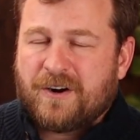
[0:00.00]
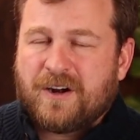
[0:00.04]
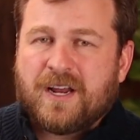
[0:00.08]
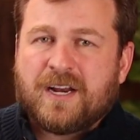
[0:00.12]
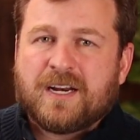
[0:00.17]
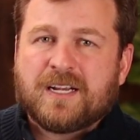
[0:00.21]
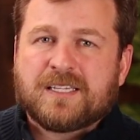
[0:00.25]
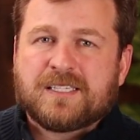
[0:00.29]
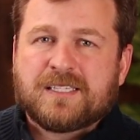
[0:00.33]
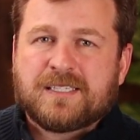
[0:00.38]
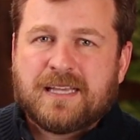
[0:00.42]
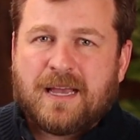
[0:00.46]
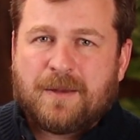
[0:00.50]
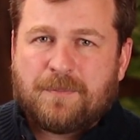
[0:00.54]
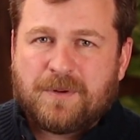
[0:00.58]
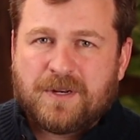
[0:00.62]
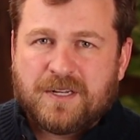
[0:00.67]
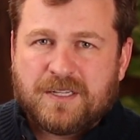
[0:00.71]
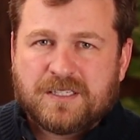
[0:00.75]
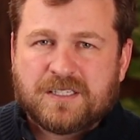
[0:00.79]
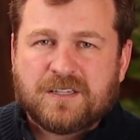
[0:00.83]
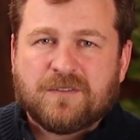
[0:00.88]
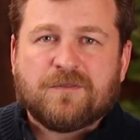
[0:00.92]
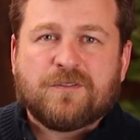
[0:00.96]
and
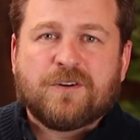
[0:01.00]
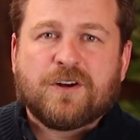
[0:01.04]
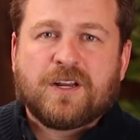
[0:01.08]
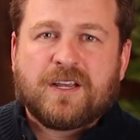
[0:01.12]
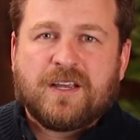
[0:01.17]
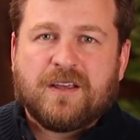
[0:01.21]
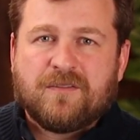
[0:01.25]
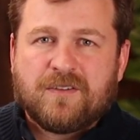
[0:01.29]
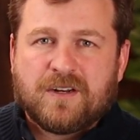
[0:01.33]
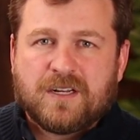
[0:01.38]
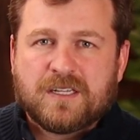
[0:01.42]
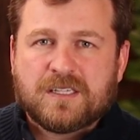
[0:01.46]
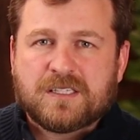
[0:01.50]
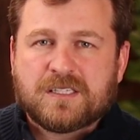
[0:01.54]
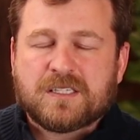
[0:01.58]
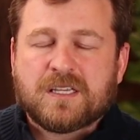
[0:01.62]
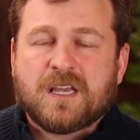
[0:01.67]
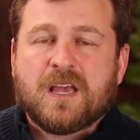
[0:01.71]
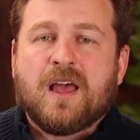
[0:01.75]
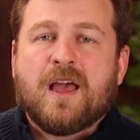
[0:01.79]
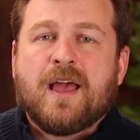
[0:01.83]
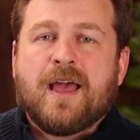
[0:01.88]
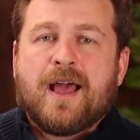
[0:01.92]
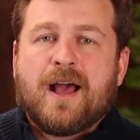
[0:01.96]
acceptance and forgiveness
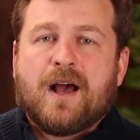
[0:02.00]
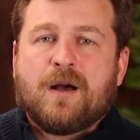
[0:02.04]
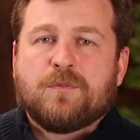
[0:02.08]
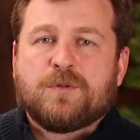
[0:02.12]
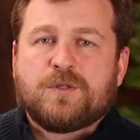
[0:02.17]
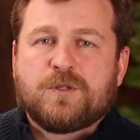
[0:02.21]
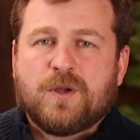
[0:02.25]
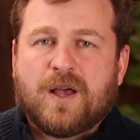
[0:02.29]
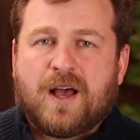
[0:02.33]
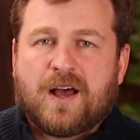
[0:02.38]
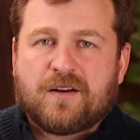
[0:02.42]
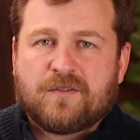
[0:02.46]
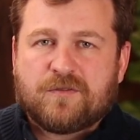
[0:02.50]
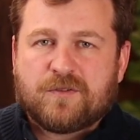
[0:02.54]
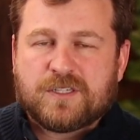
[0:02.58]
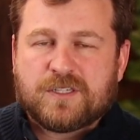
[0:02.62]
helps you out of